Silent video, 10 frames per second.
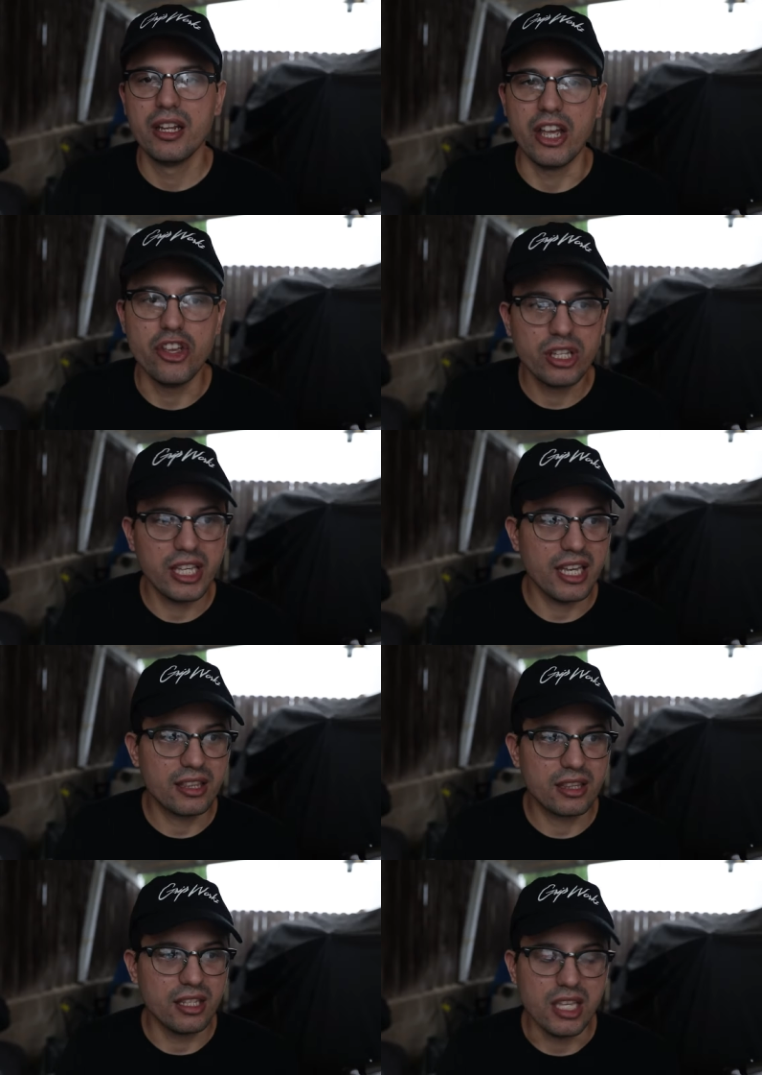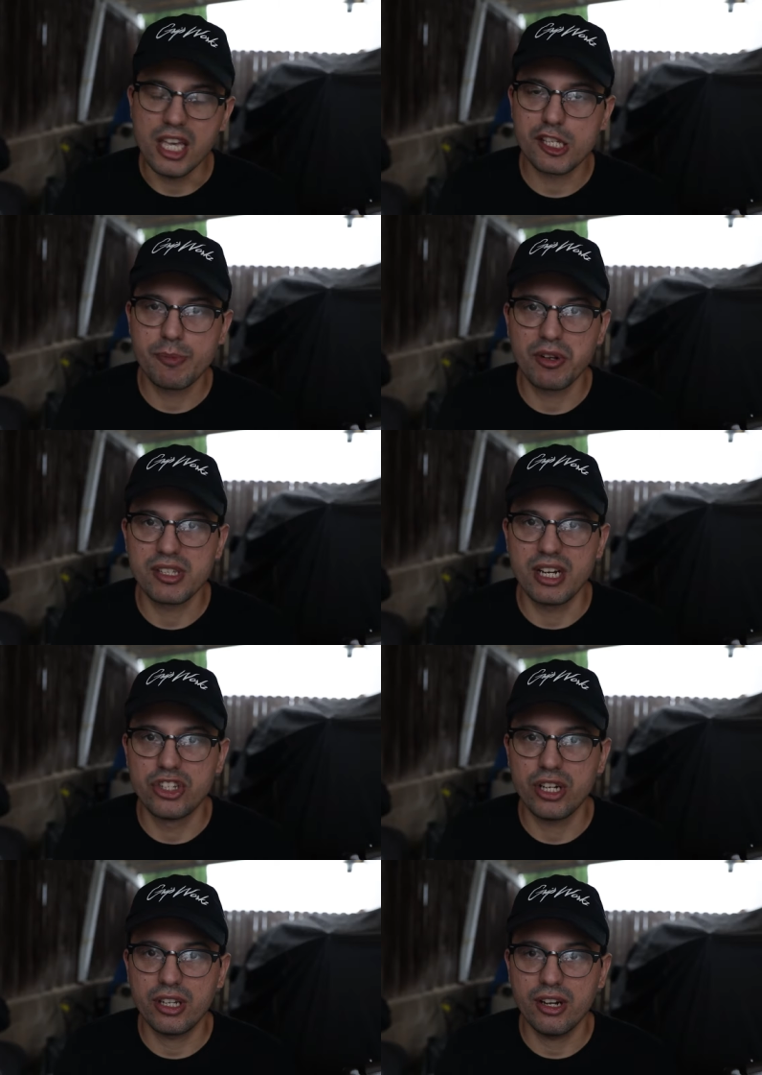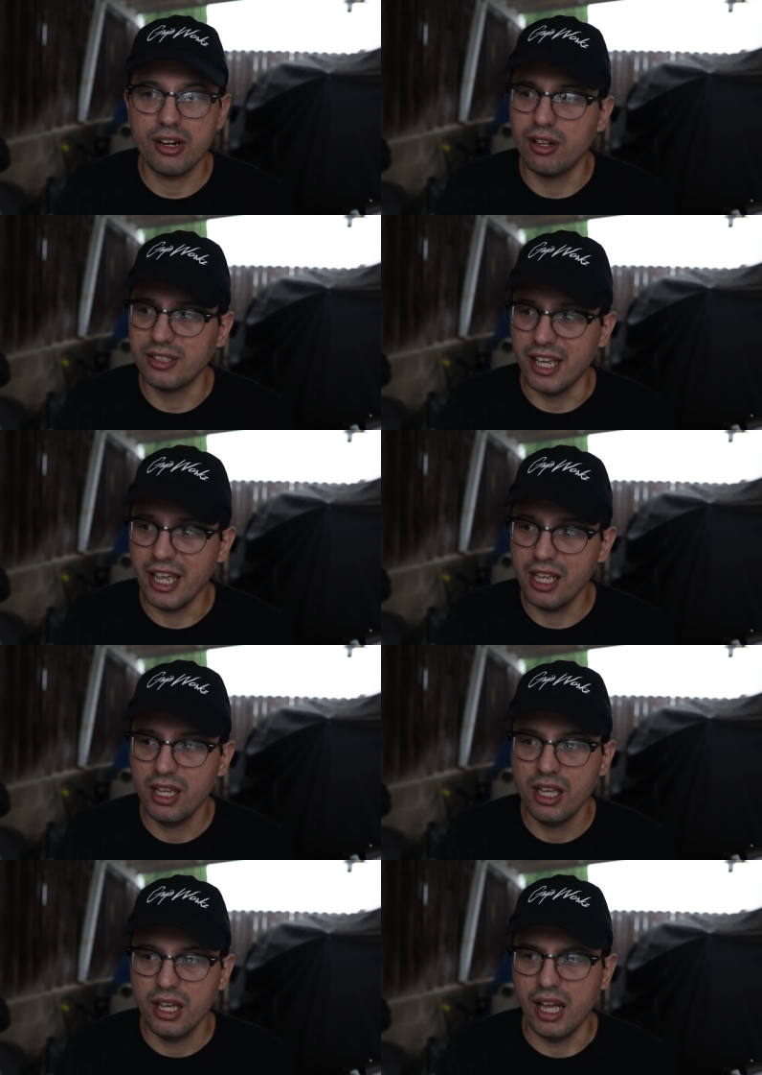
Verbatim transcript: Now, you can get EX spindles at a junkyard all day.